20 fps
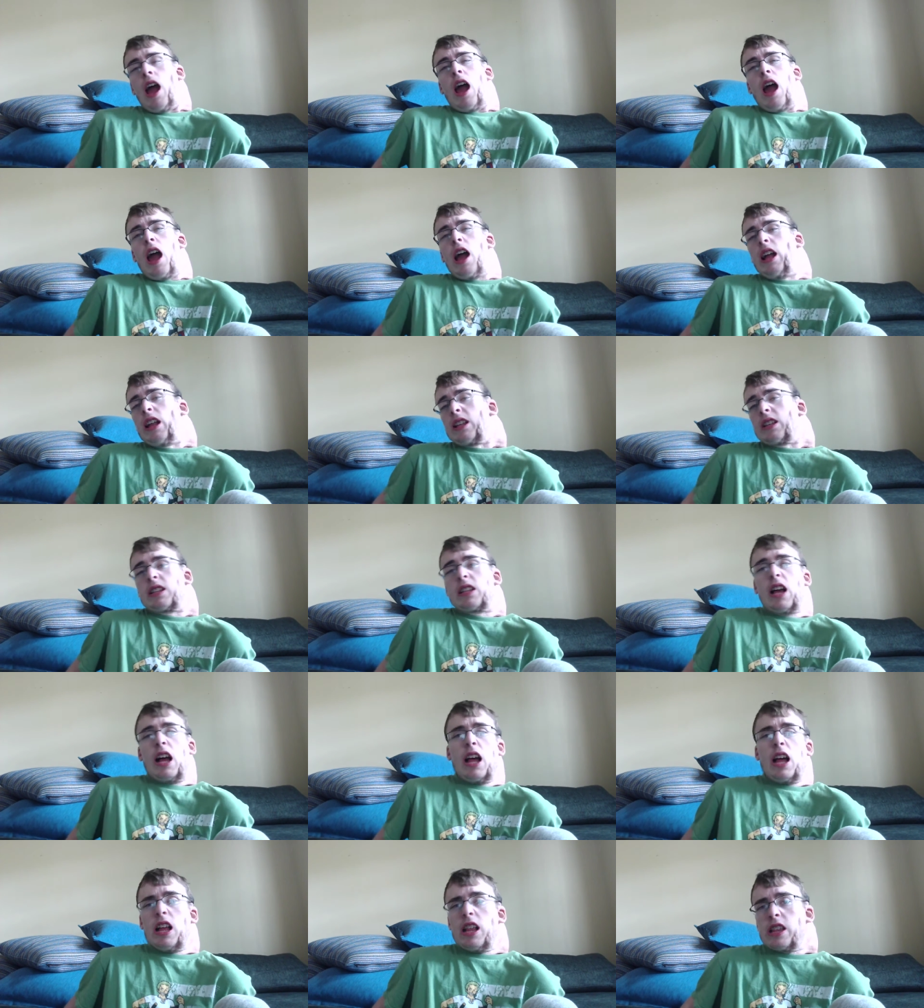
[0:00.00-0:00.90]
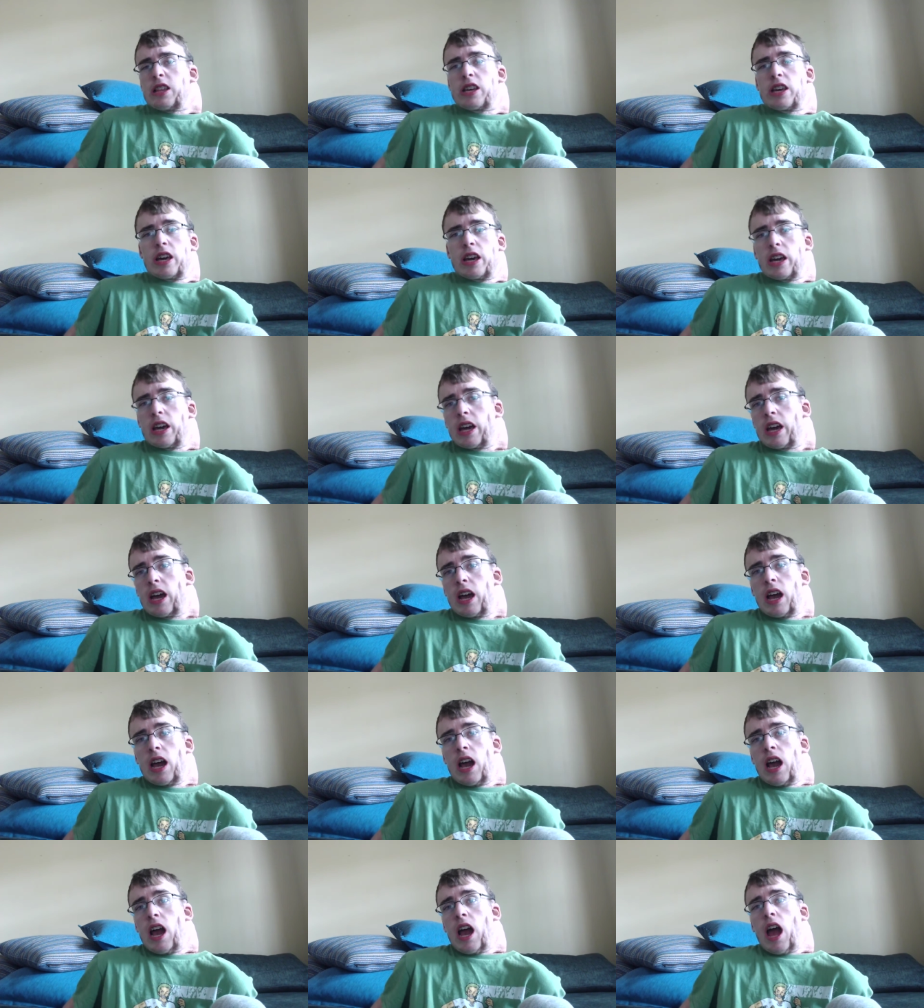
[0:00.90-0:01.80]
And Sanji,
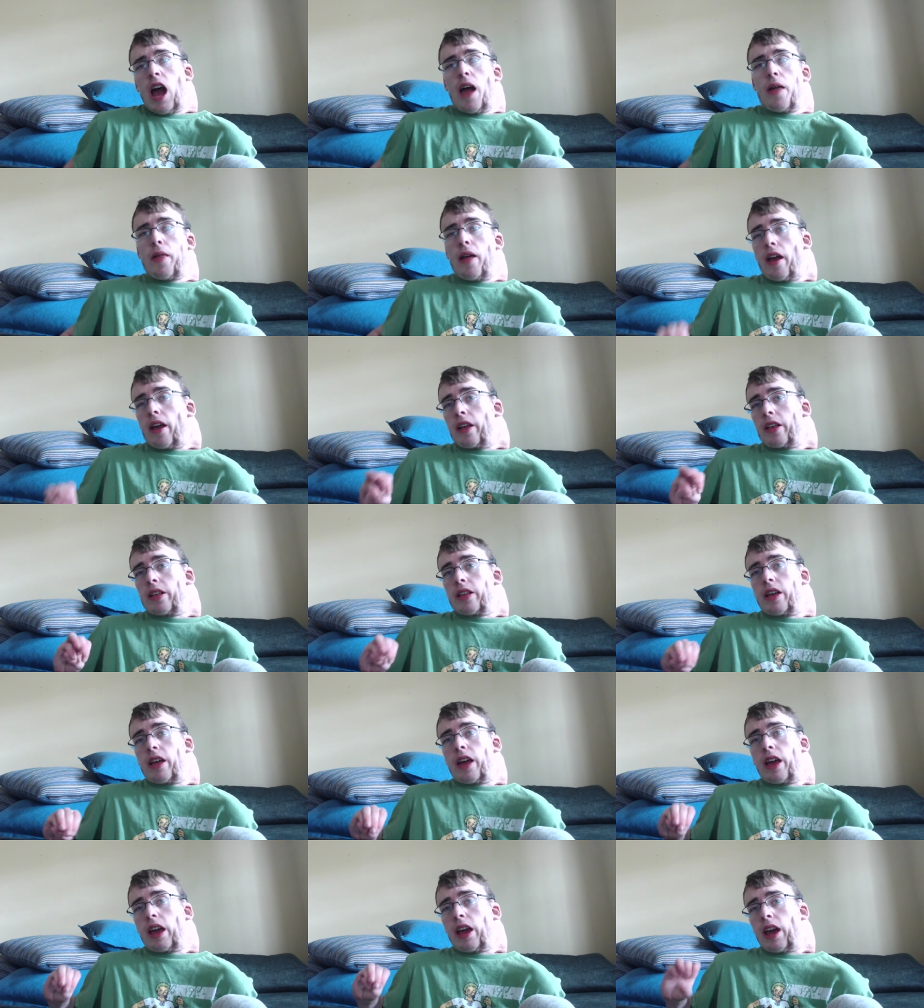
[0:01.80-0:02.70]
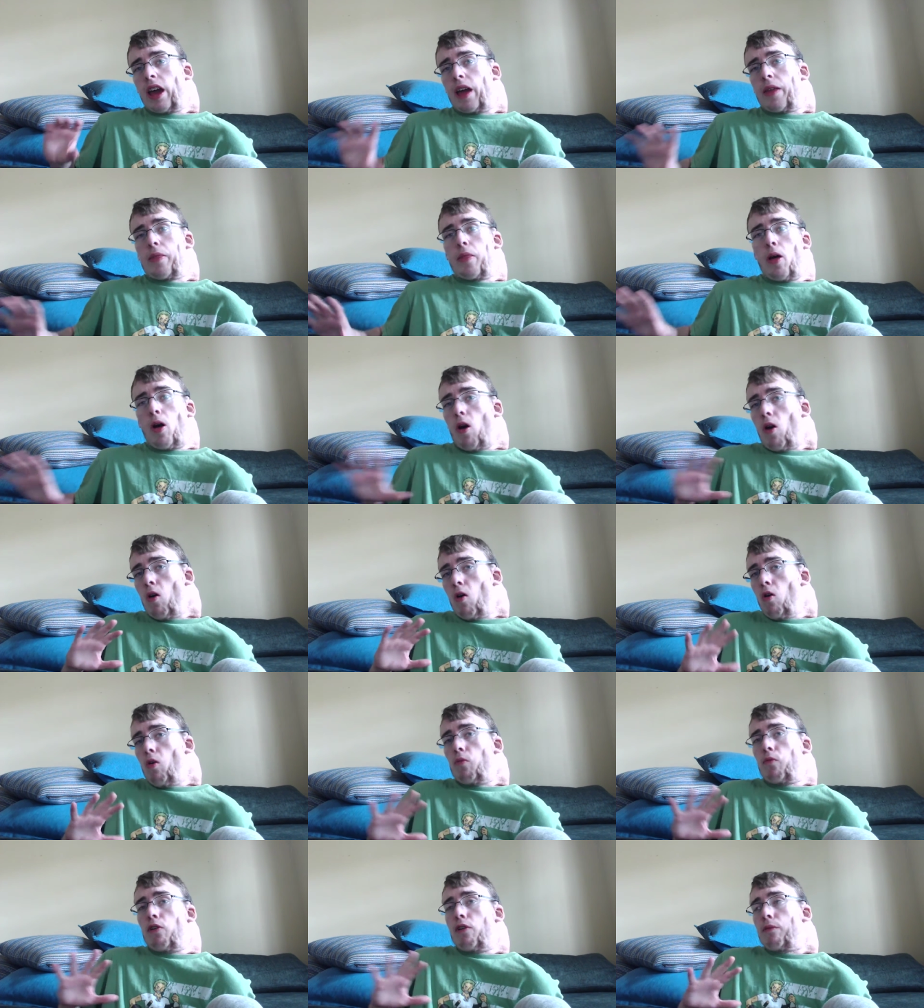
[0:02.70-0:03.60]
and, and, and the
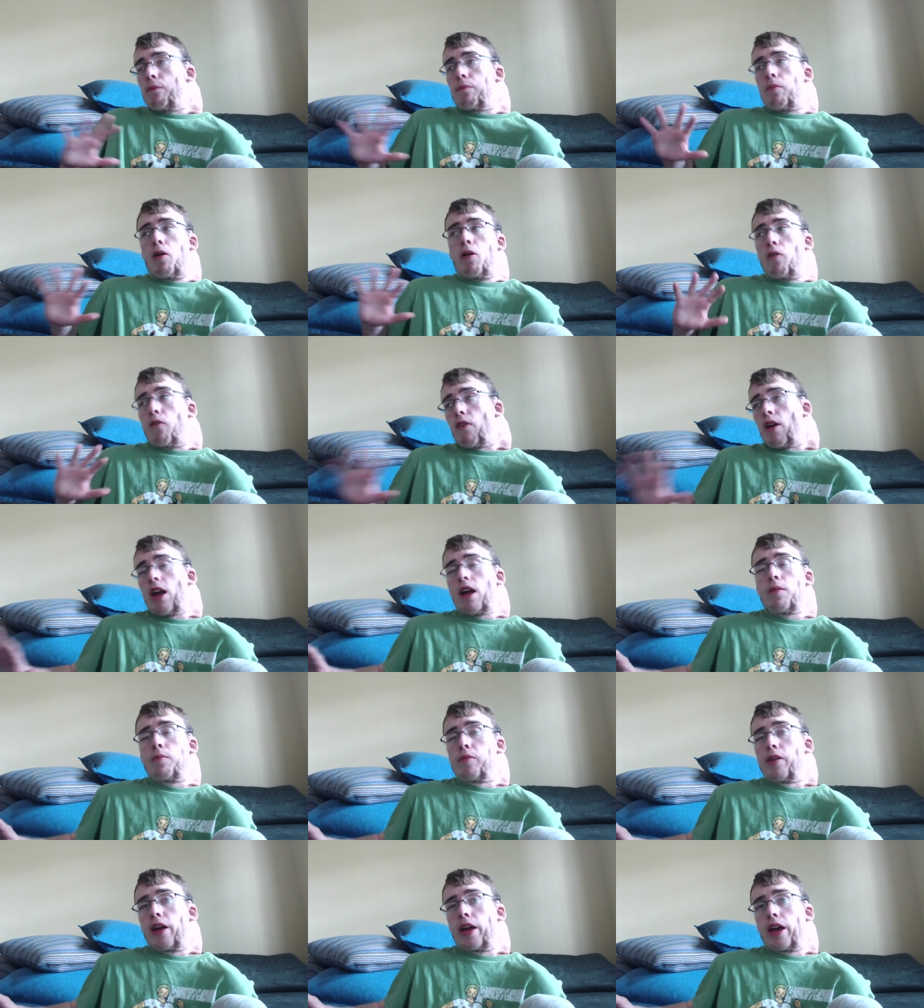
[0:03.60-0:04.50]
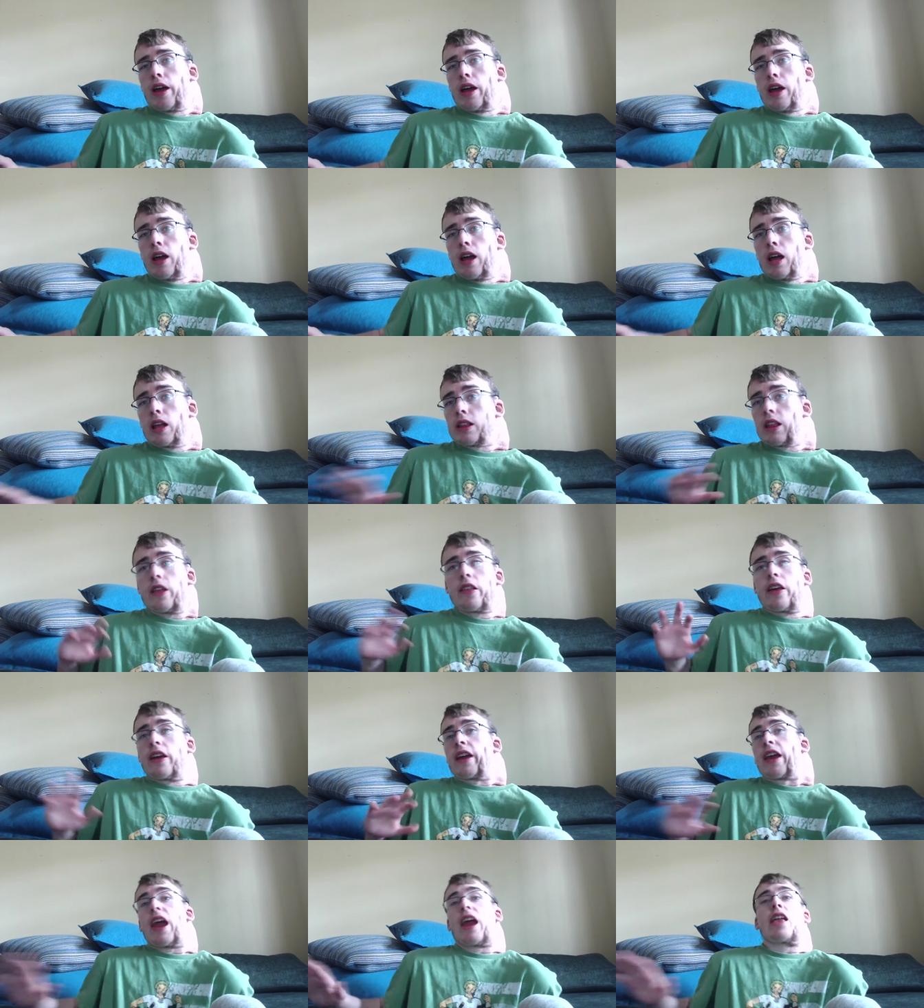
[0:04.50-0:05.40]
whole Vinsmoke family
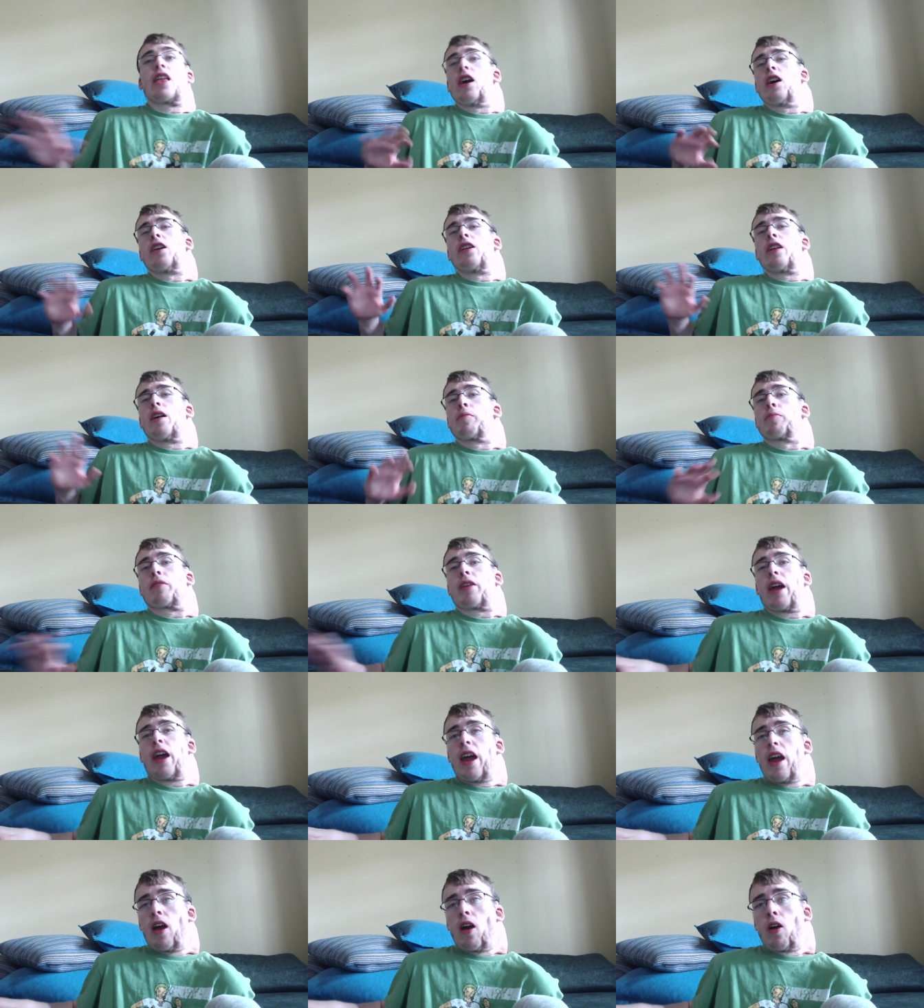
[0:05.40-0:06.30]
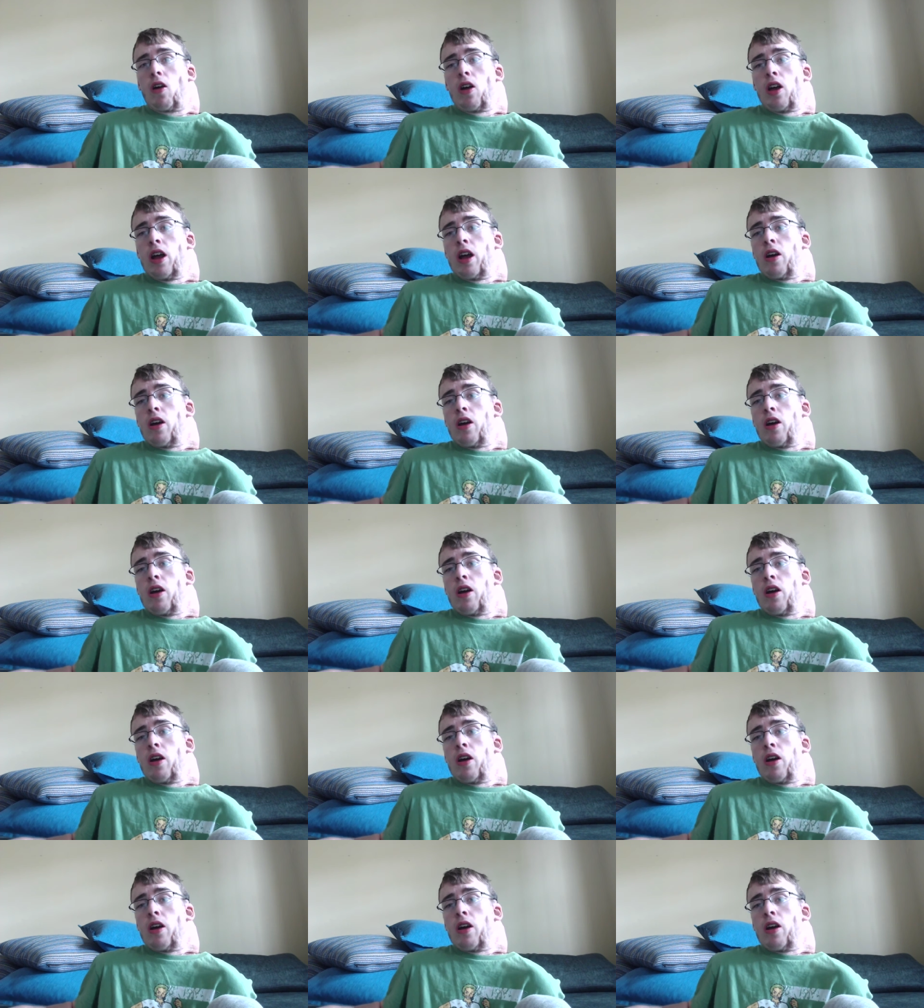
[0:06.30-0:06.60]
doesn't care, none of them care.